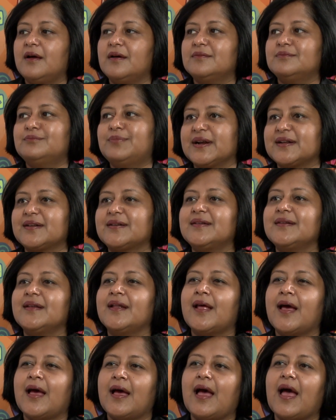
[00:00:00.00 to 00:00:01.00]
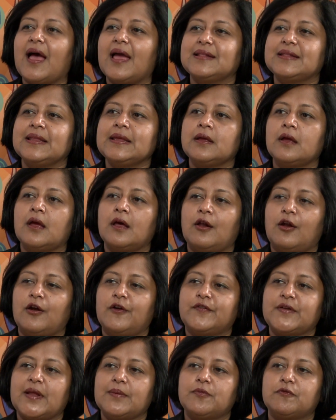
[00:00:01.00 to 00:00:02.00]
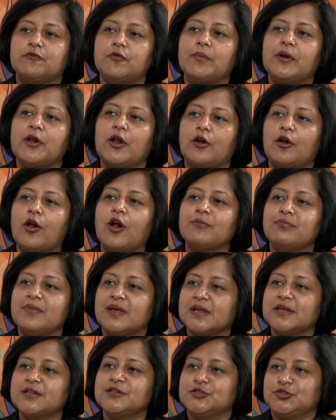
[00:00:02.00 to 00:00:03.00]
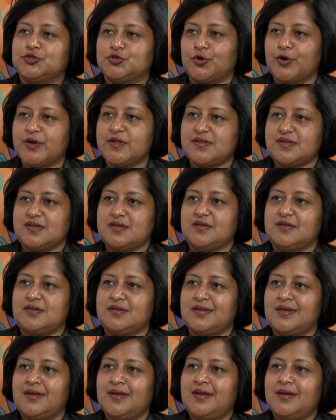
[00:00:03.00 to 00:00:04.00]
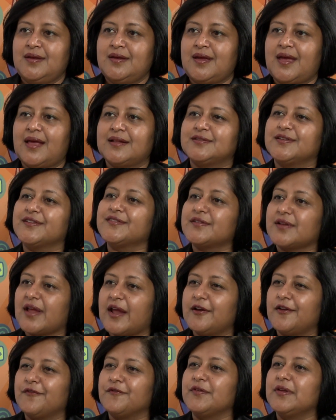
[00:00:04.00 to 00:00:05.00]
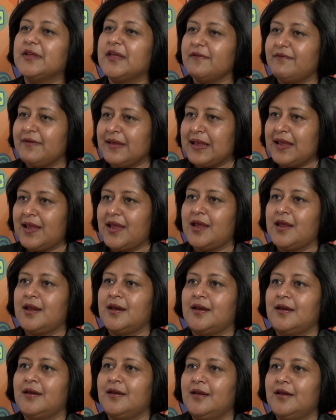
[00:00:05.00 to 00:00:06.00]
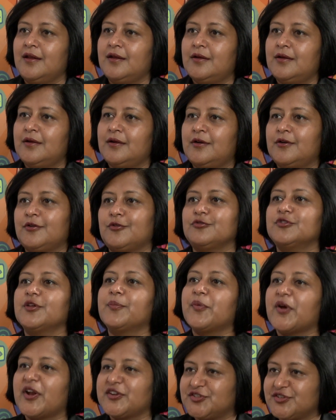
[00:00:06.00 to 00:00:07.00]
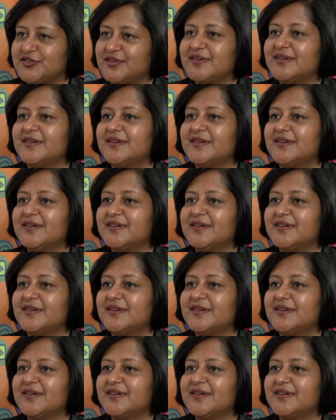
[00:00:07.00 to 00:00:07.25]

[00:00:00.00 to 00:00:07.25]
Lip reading: But I think a lot of times women are not making the choices and just kind of giving in to the pressure.